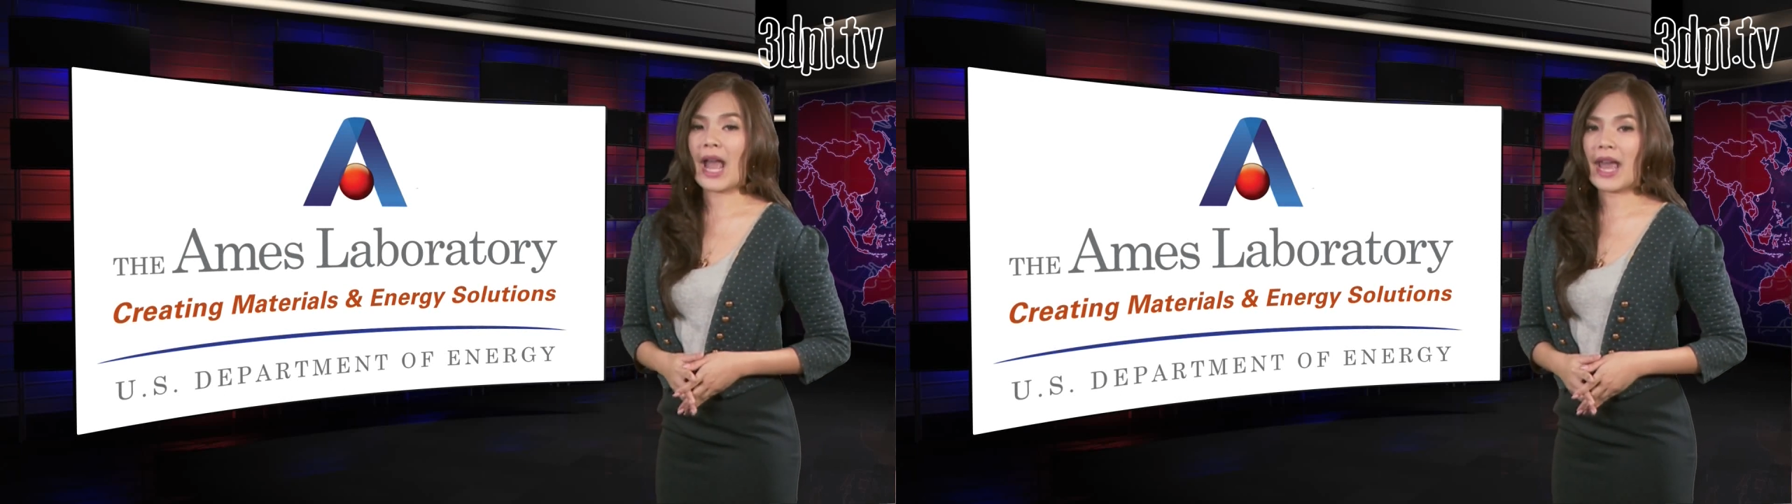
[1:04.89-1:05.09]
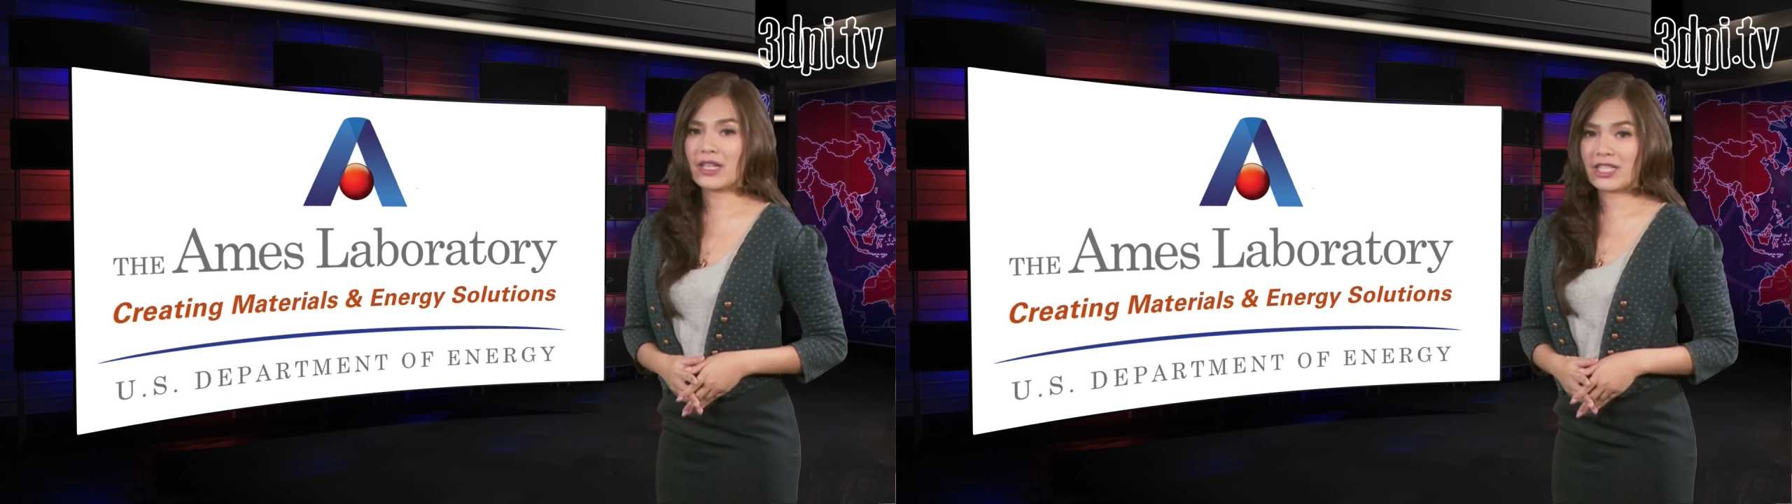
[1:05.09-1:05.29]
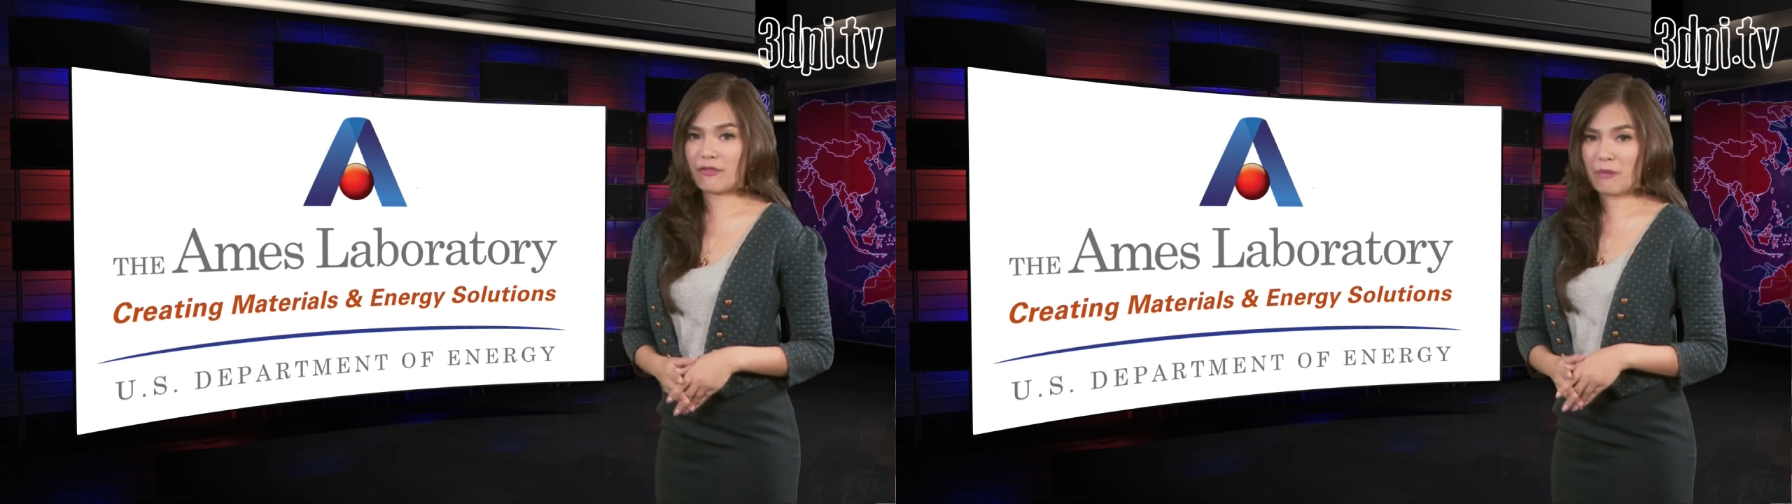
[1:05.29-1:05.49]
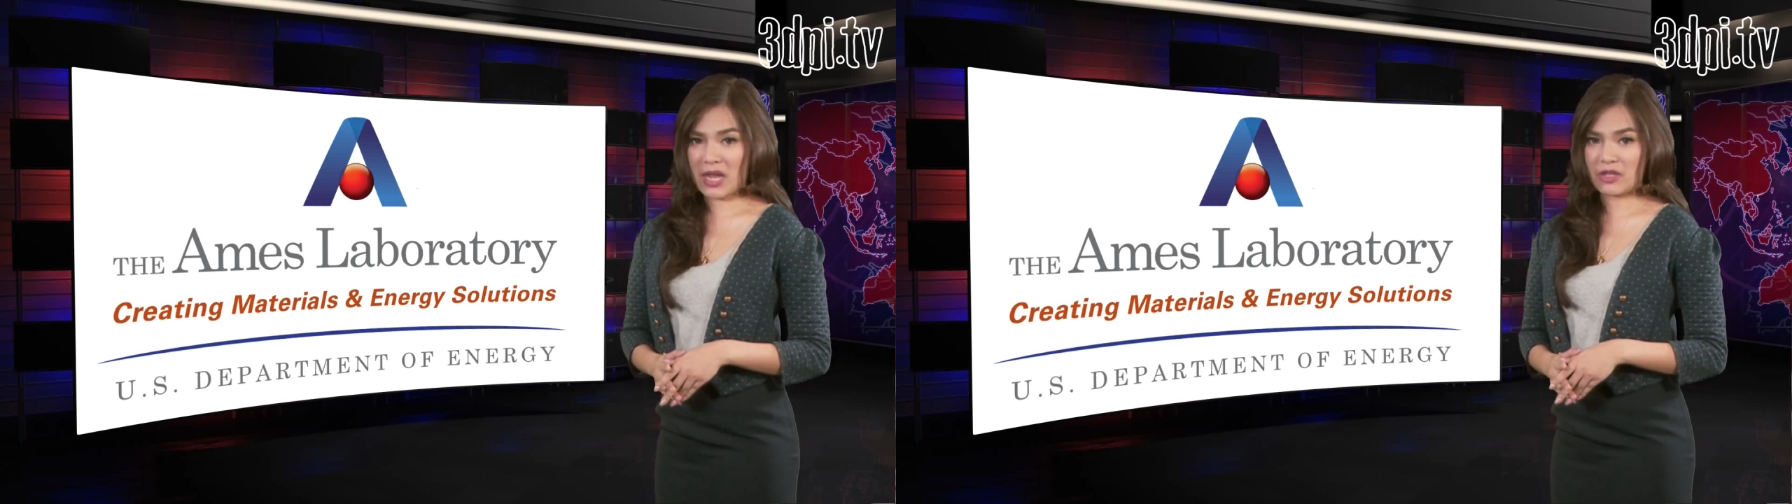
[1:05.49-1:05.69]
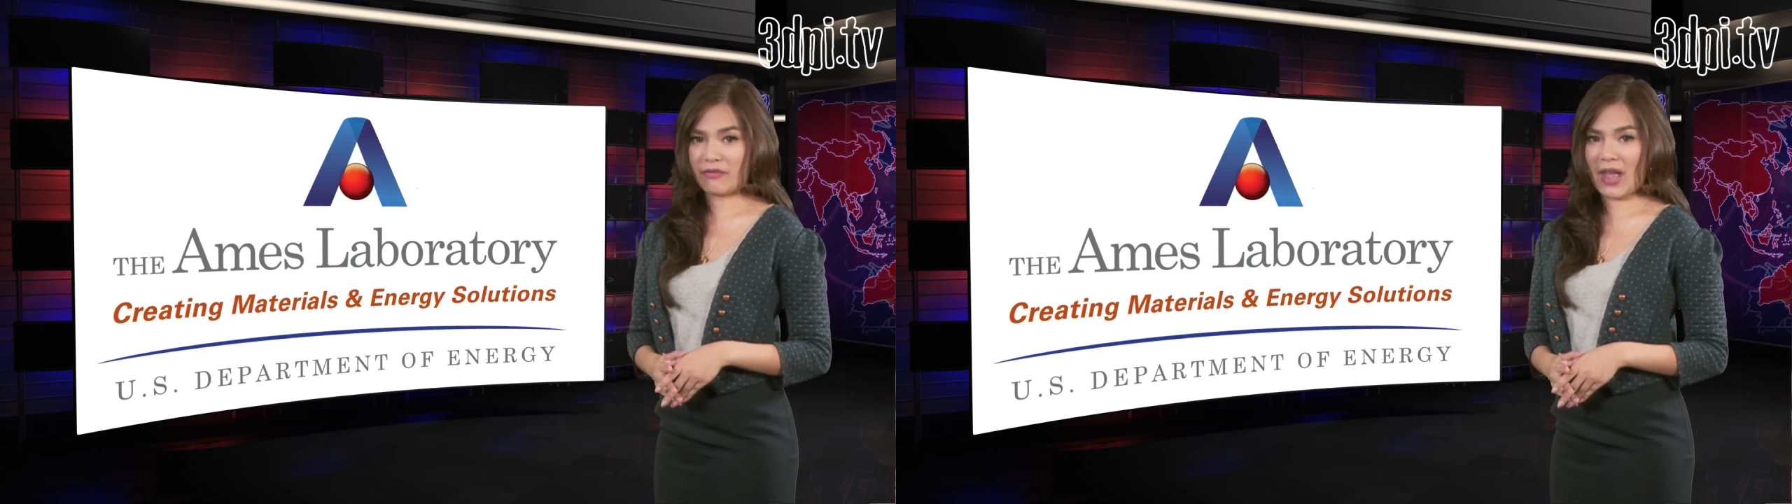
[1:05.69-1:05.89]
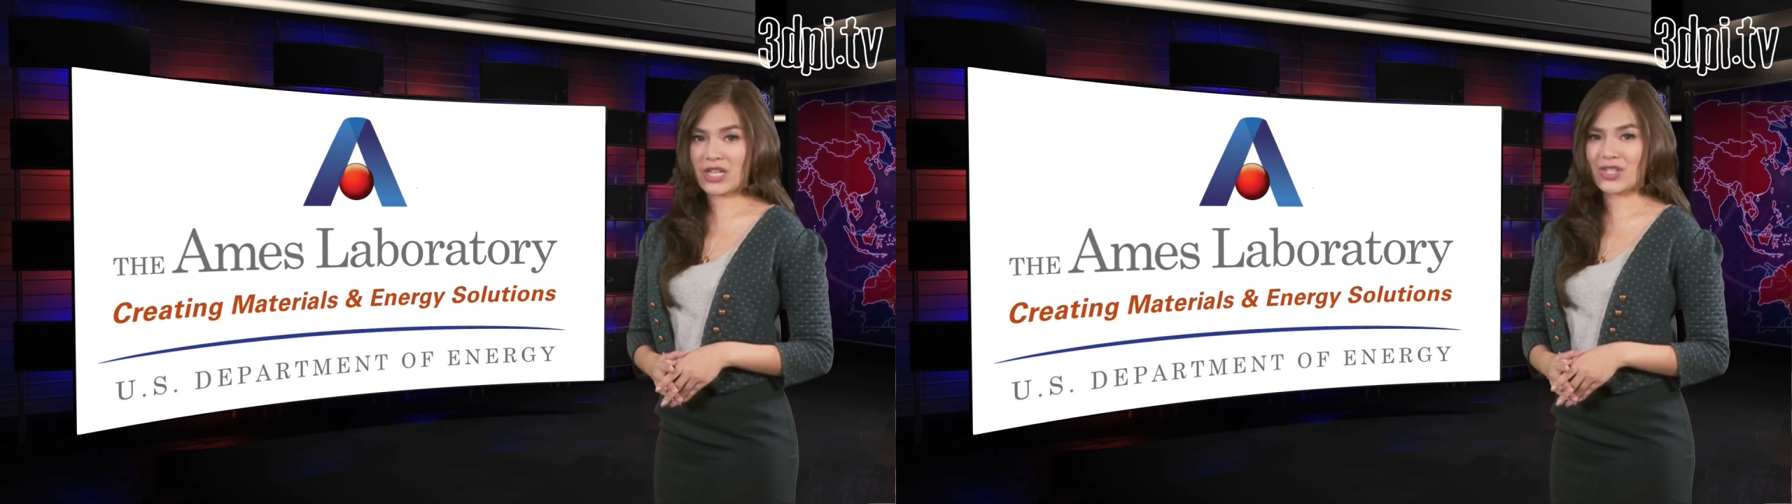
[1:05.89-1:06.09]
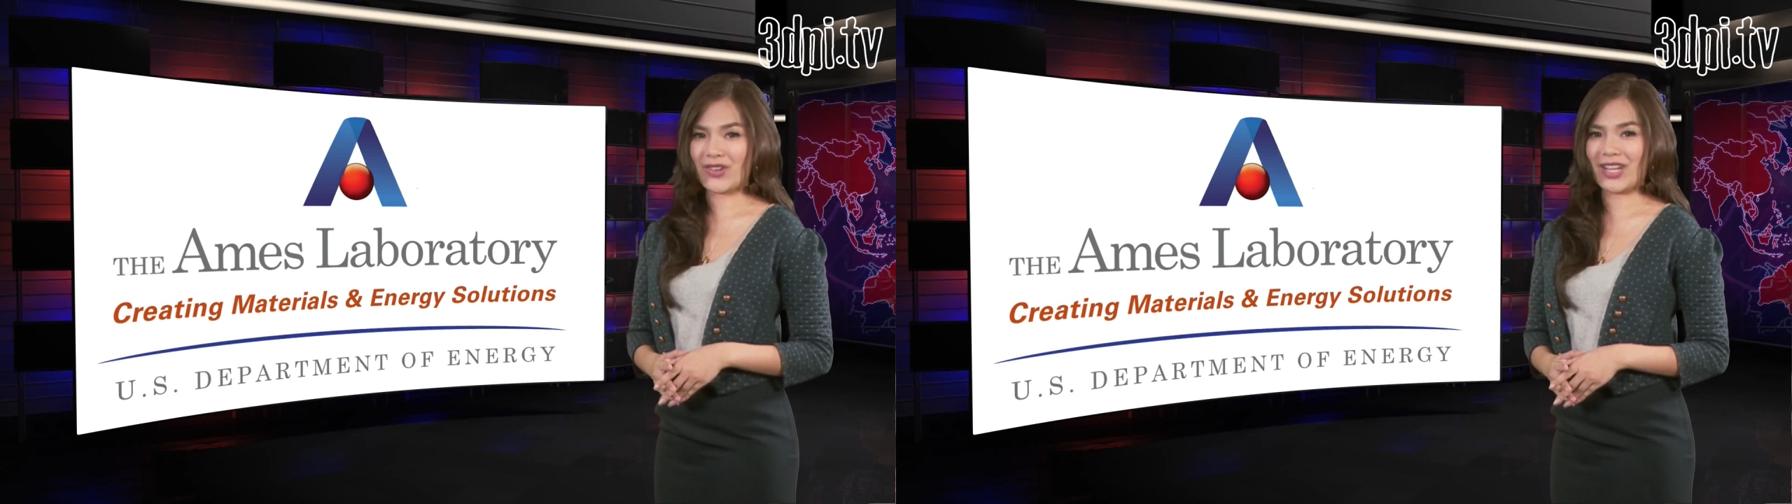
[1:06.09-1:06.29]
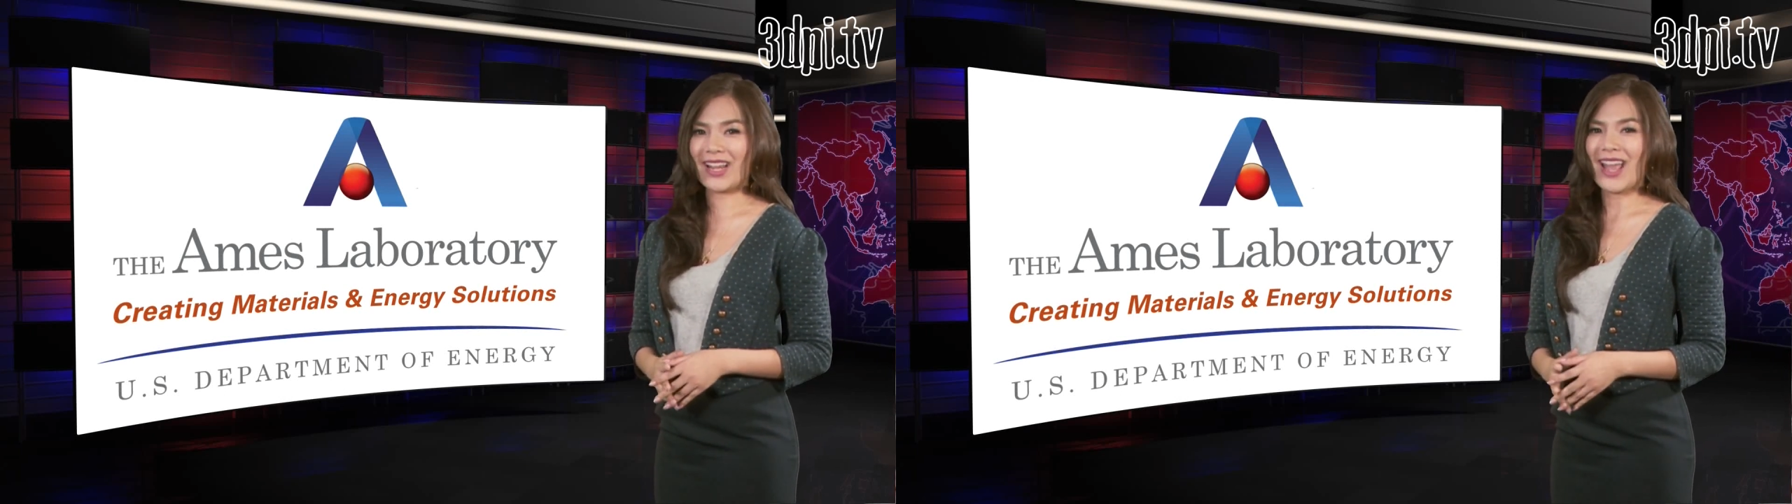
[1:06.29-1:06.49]
additive
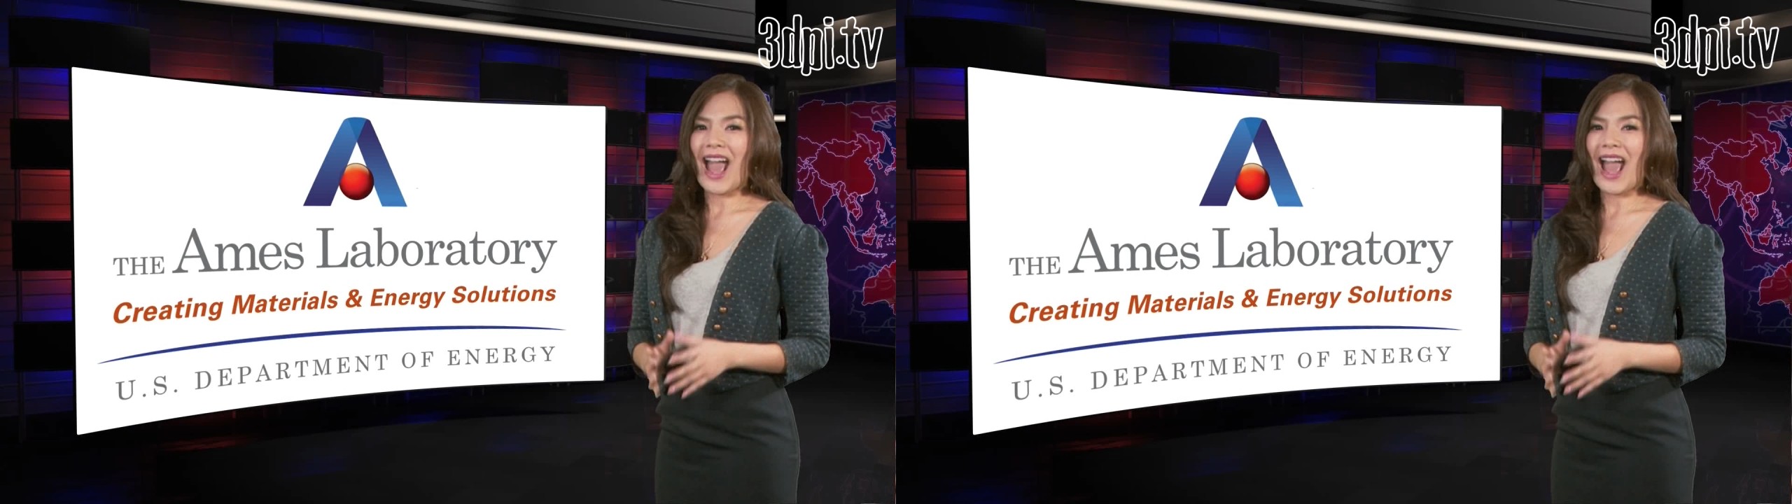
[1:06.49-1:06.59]
manufacturing.